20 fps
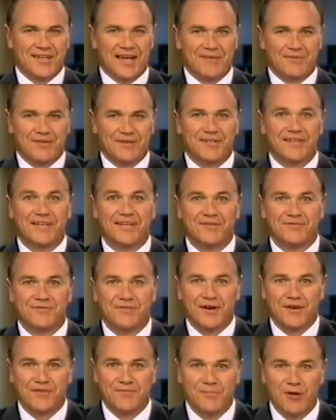David. In
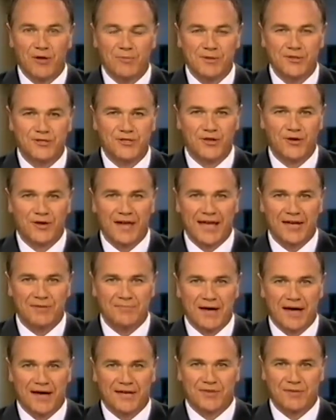front of Melbourne's new
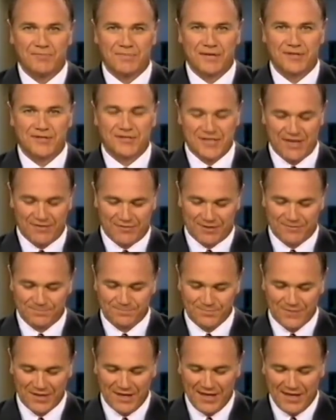landmark, the Big Seven.